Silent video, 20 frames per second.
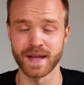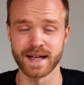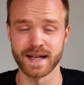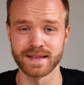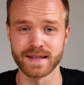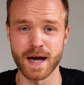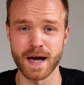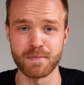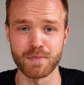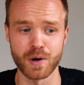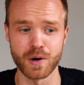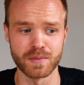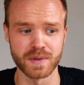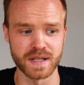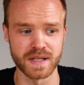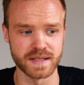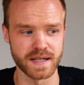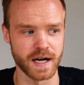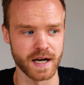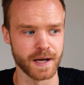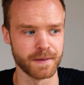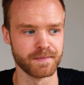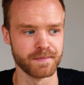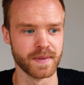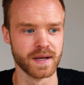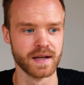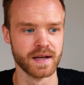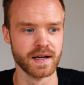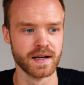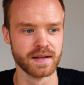at that moment in time
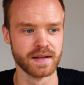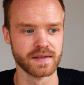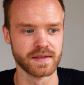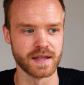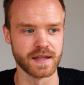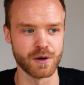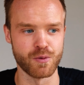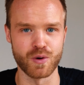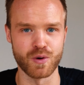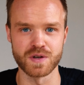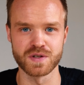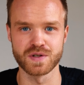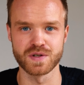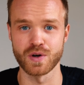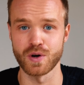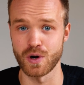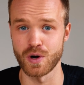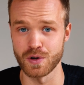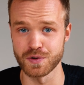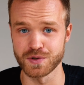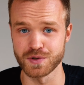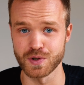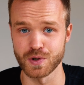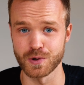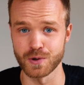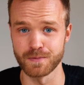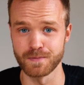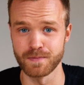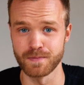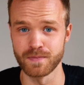that was
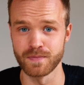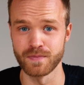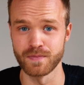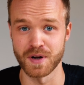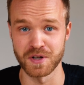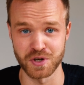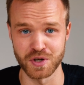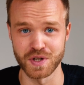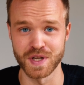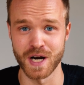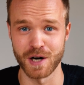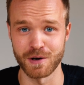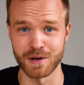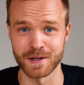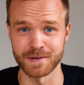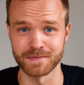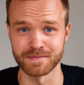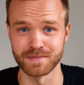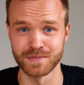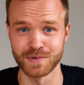also vegetarian